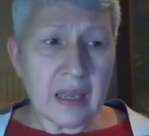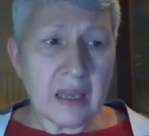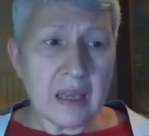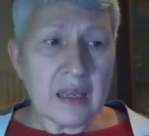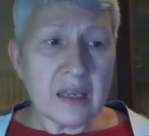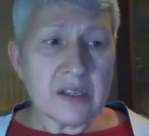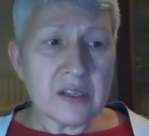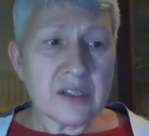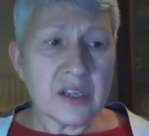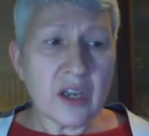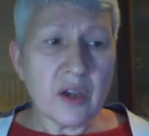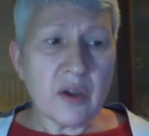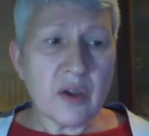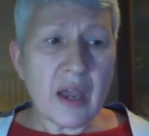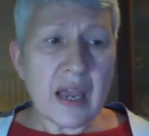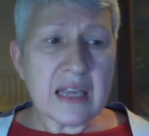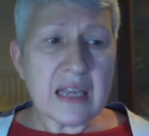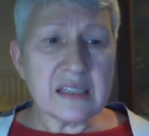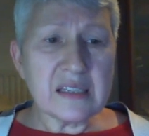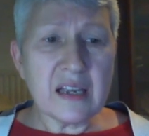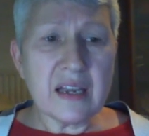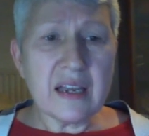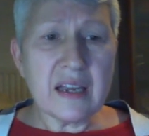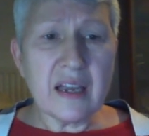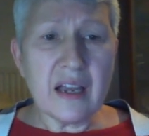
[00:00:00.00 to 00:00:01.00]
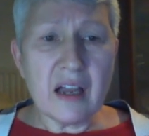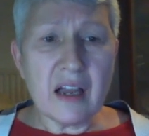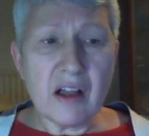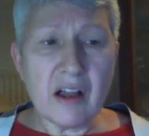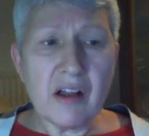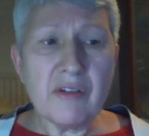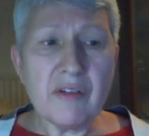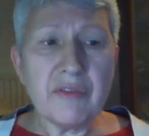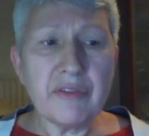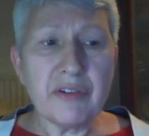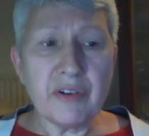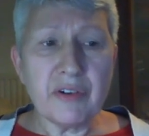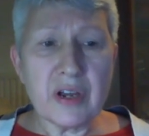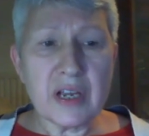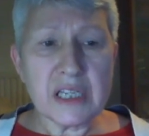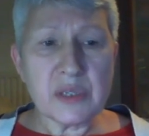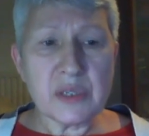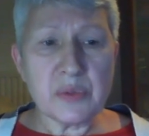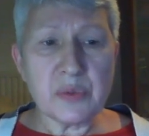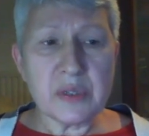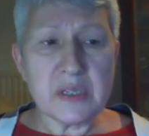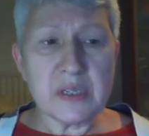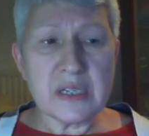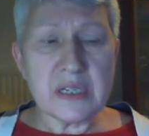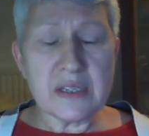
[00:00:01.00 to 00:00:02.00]
So SIR for us
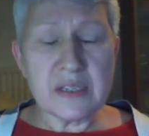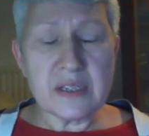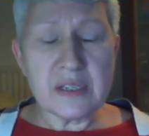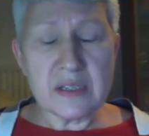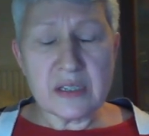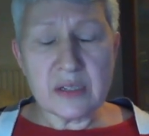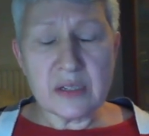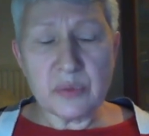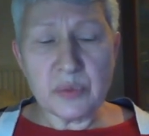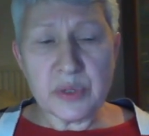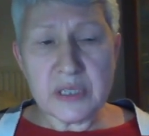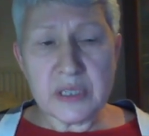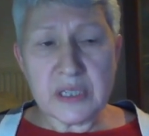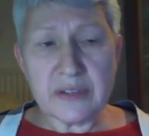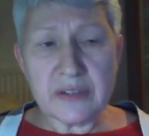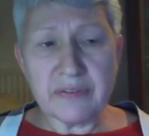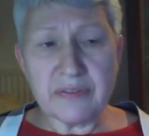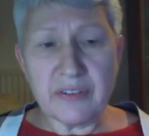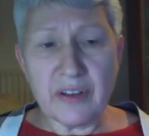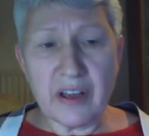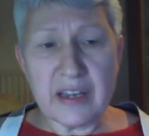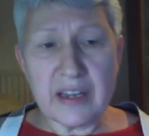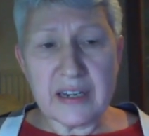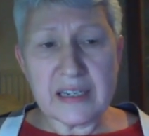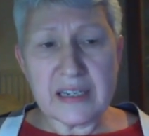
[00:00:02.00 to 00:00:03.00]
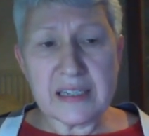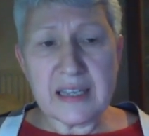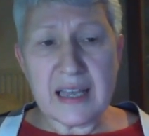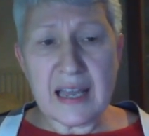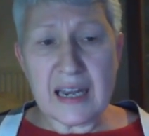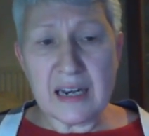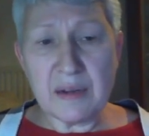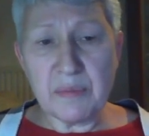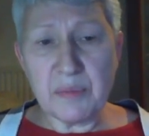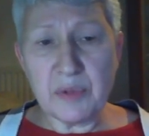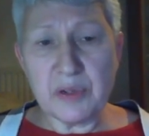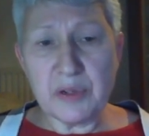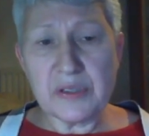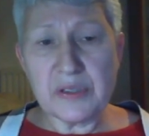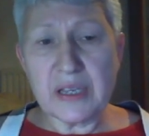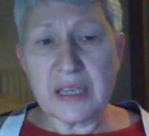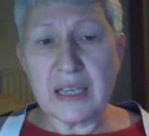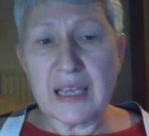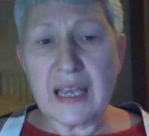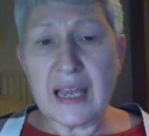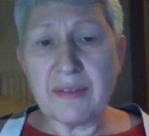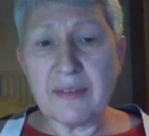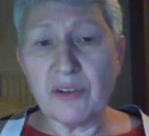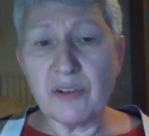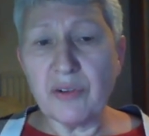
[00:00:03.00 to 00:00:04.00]
was defined as animals that
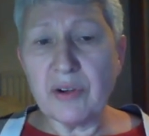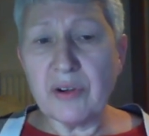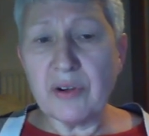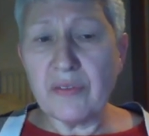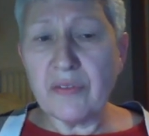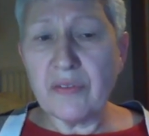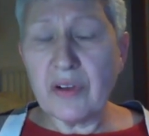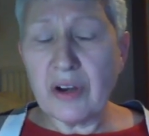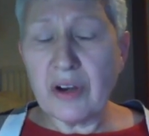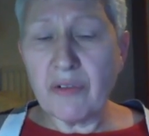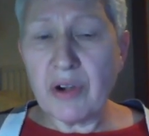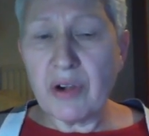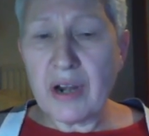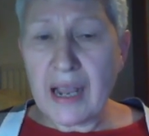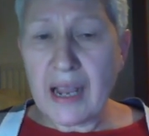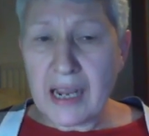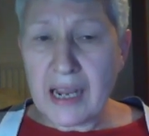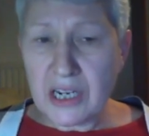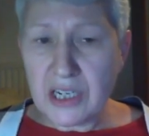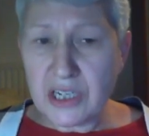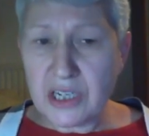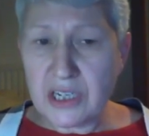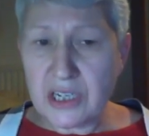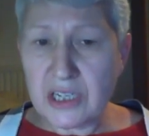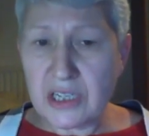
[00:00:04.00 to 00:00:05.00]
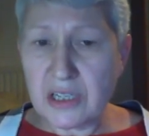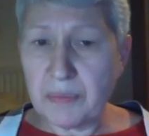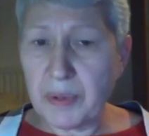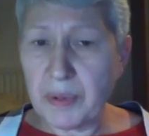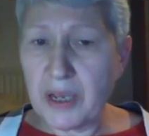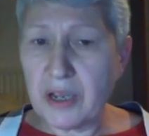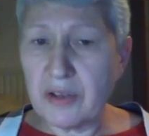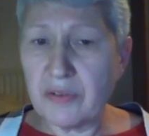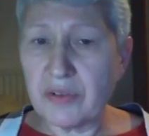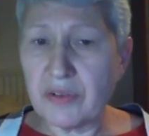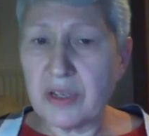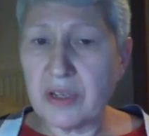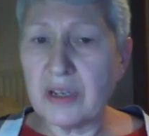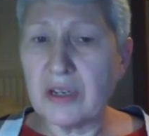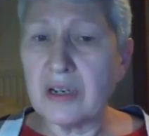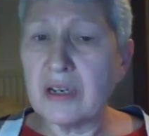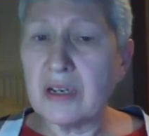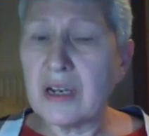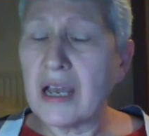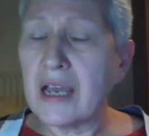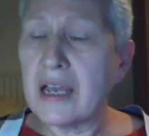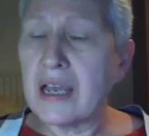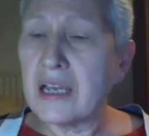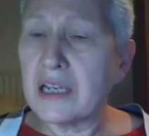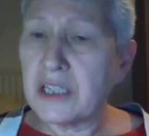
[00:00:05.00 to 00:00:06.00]
get a reaction to the bovine
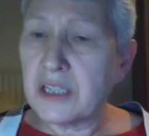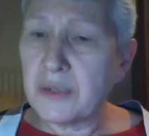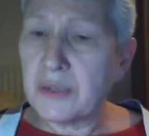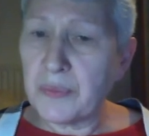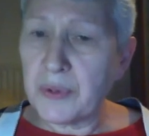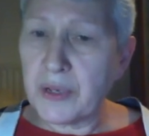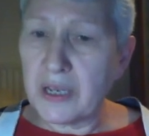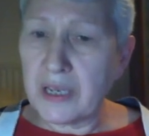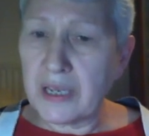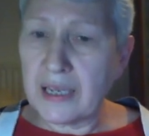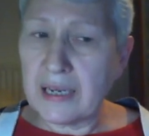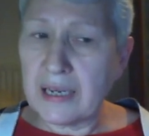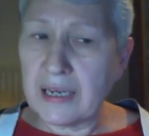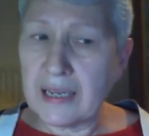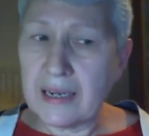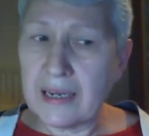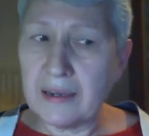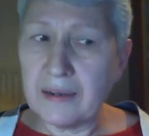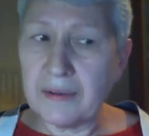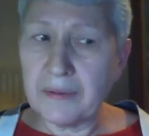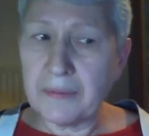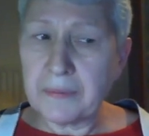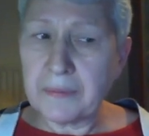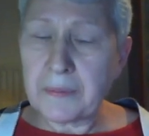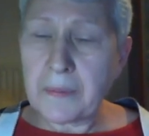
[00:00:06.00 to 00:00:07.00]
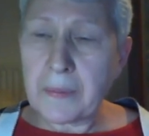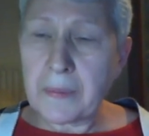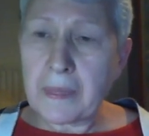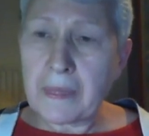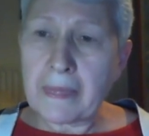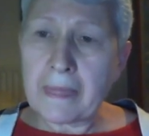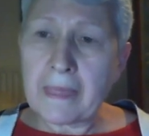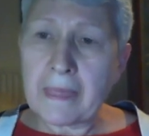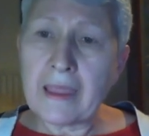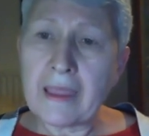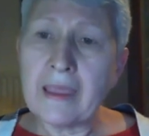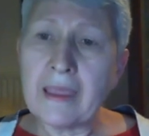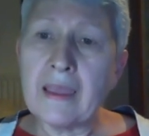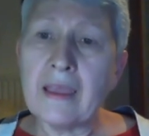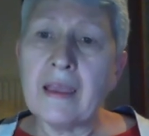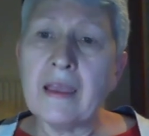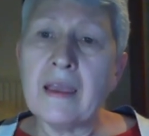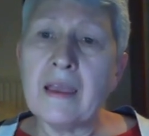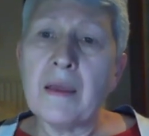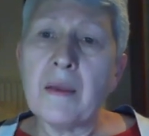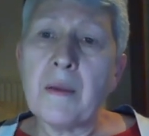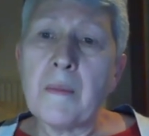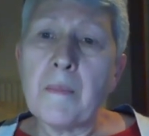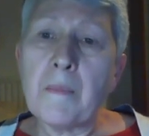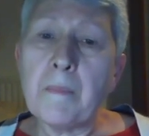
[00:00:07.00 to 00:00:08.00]
tuberculin,
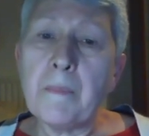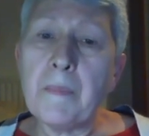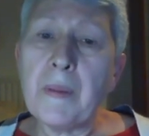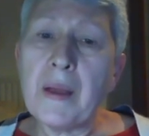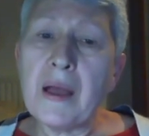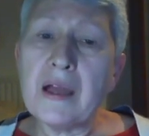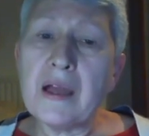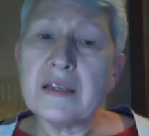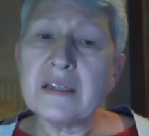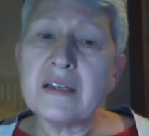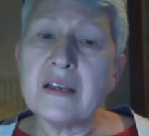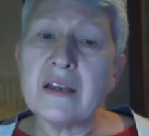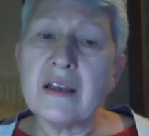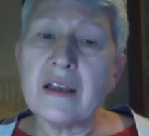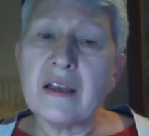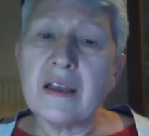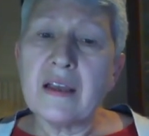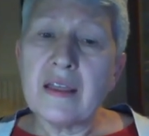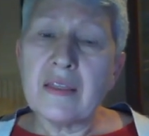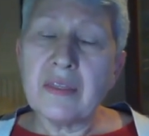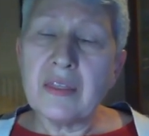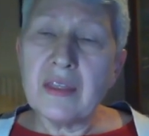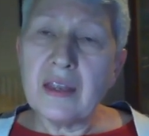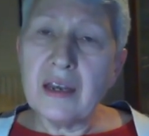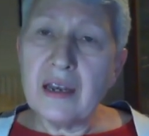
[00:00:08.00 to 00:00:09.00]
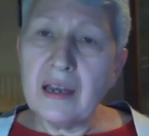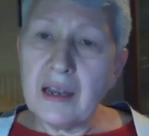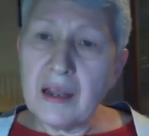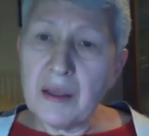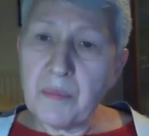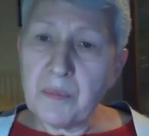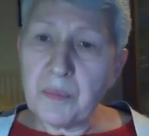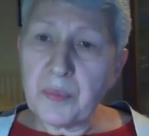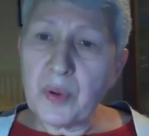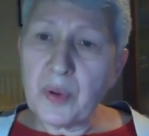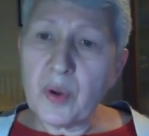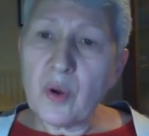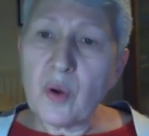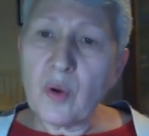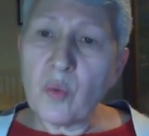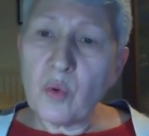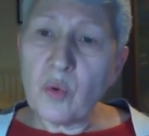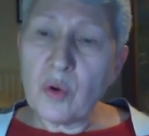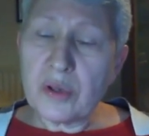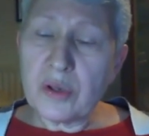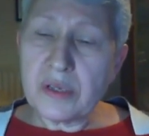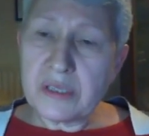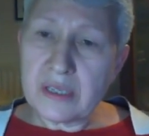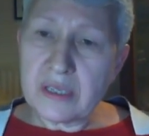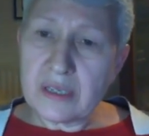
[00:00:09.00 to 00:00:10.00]
but the lump
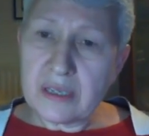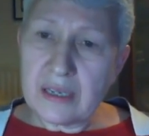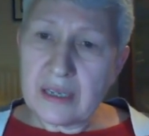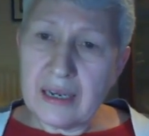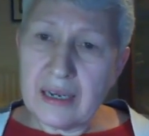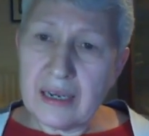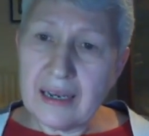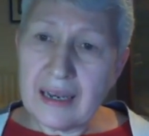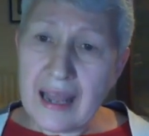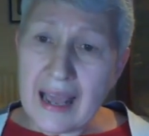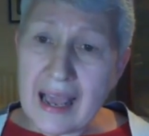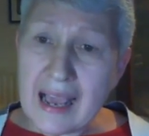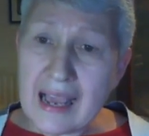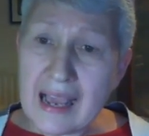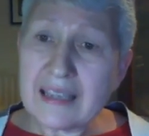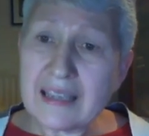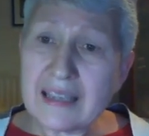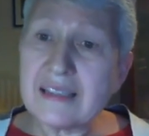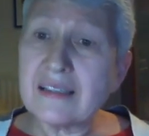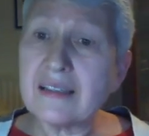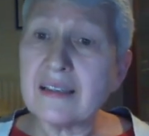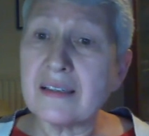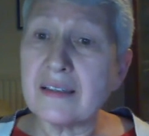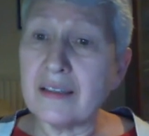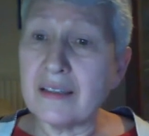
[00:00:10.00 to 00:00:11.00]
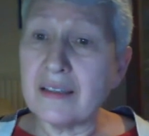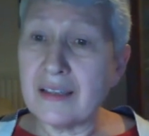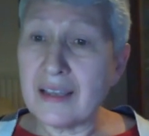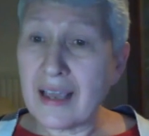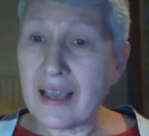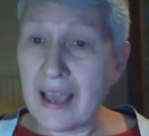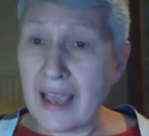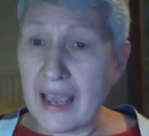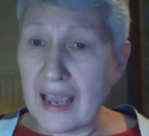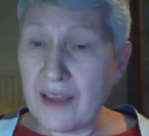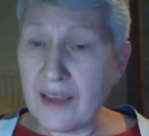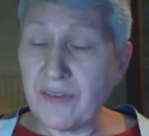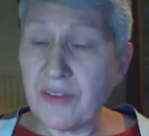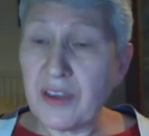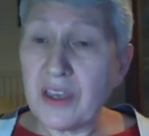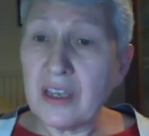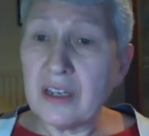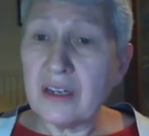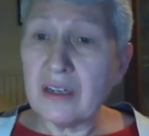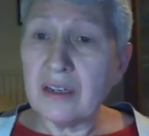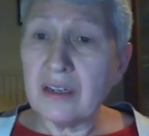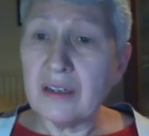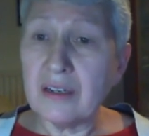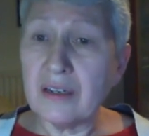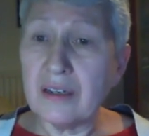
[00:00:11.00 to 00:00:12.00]
was less than the
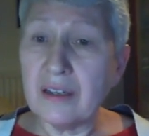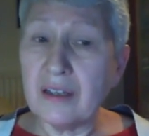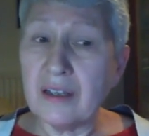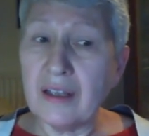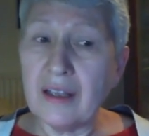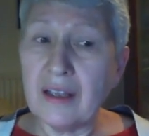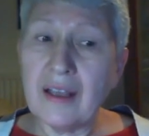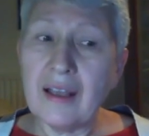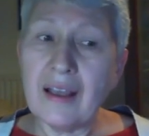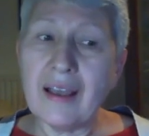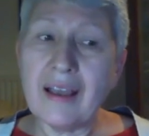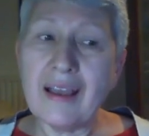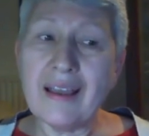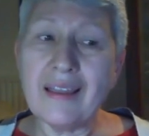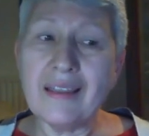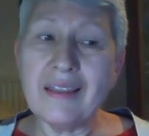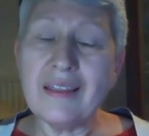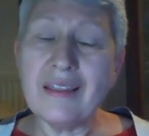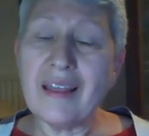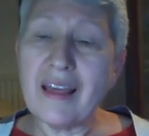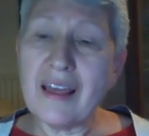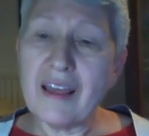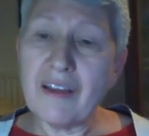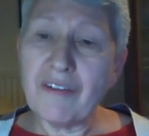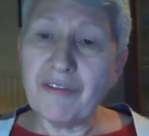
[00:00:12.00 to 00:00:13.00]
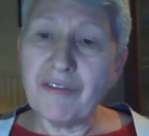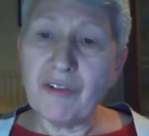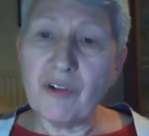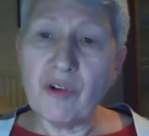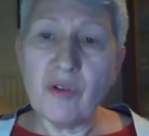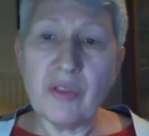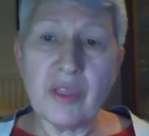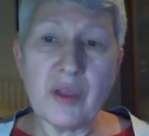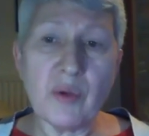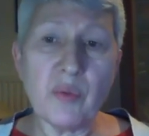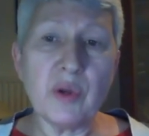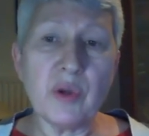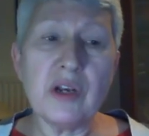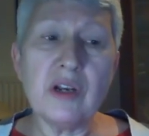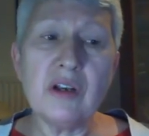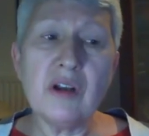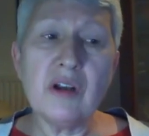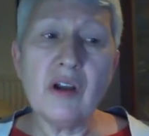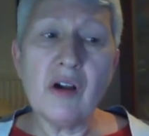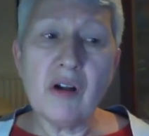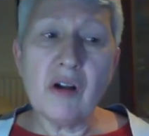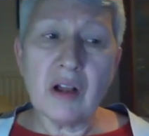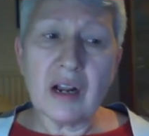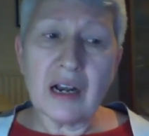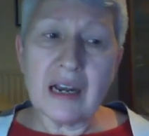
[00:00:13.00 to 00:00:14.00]
avian, and therefore they were
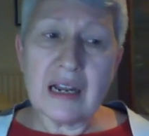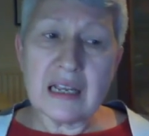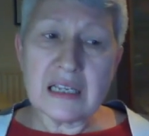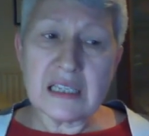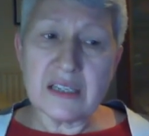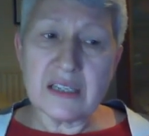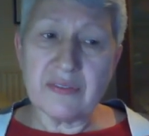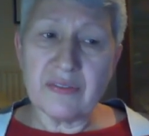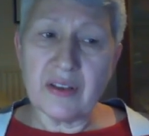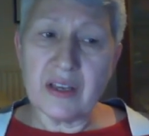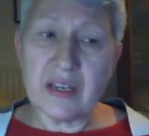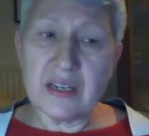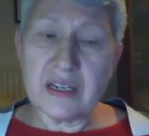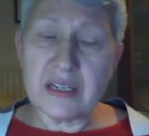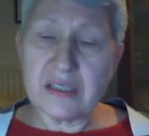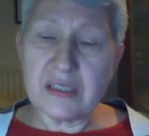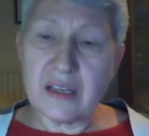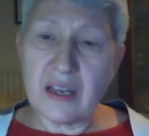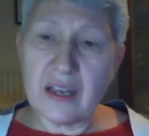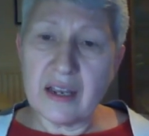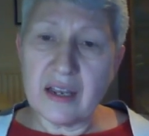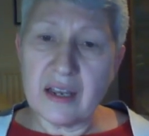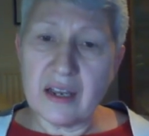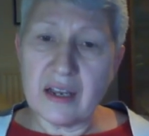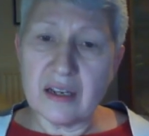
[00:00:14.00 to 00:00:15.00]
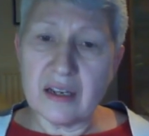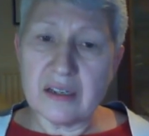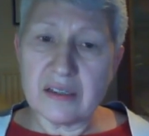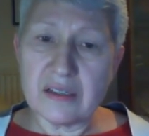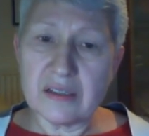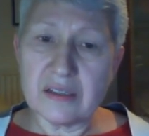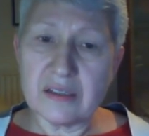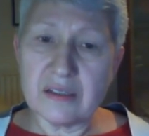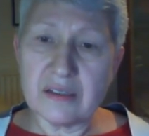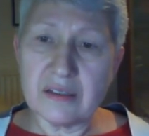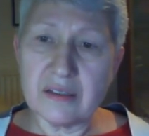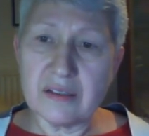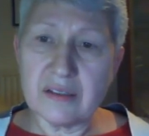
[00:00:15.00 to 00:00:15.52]
not classified as IRs.